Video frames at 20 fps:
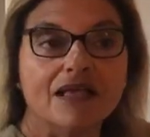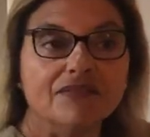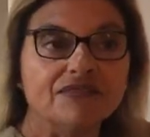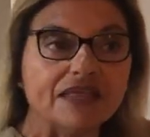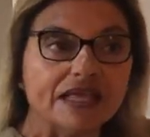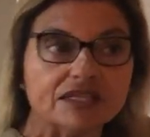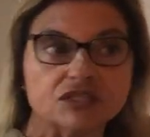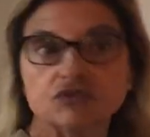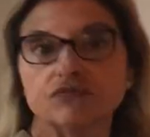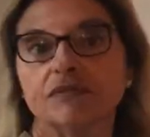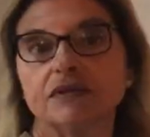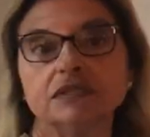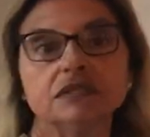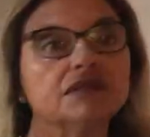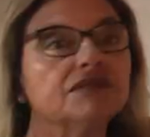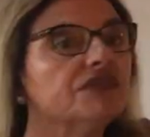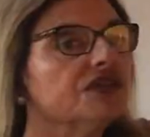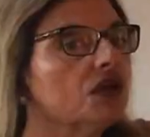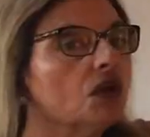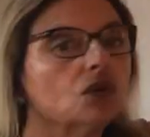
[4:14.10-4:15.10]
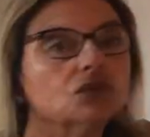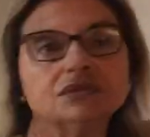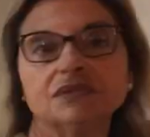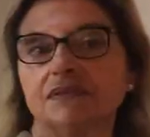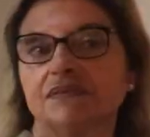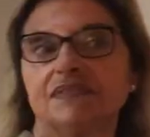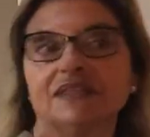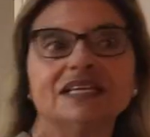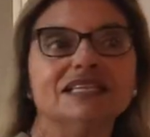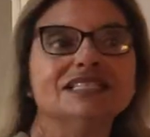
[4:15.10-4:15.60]
That's really the only
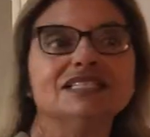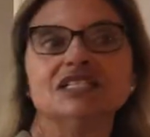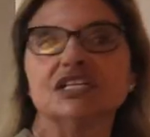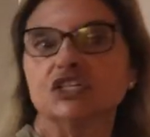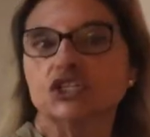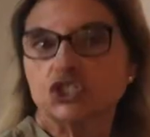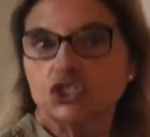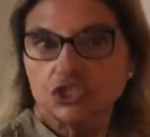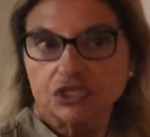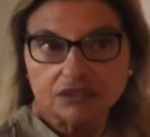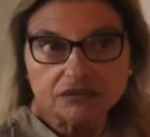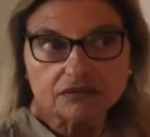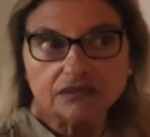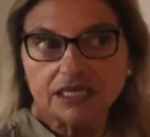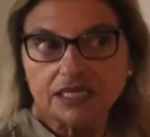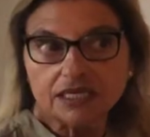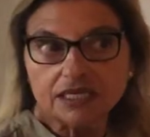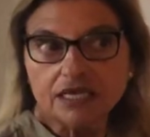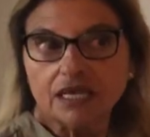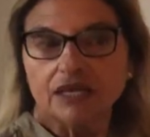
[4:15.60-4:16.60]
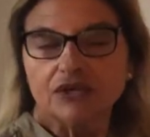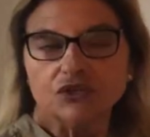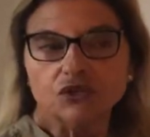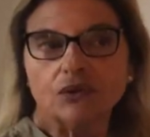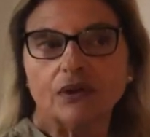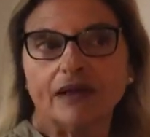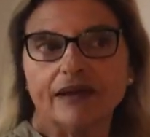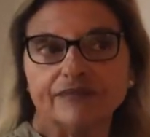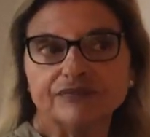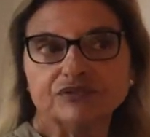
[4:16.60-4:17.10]
thing additionally you
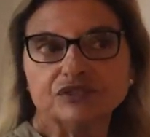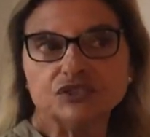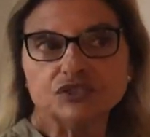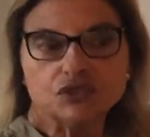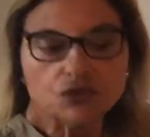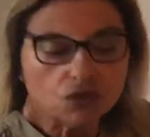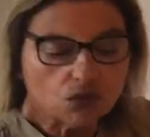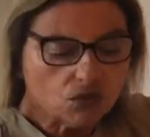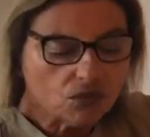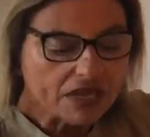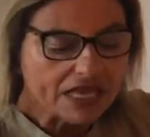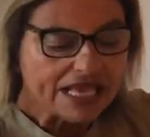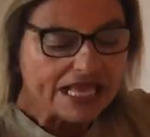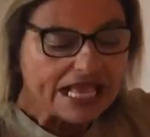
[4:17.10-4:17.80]
have to do.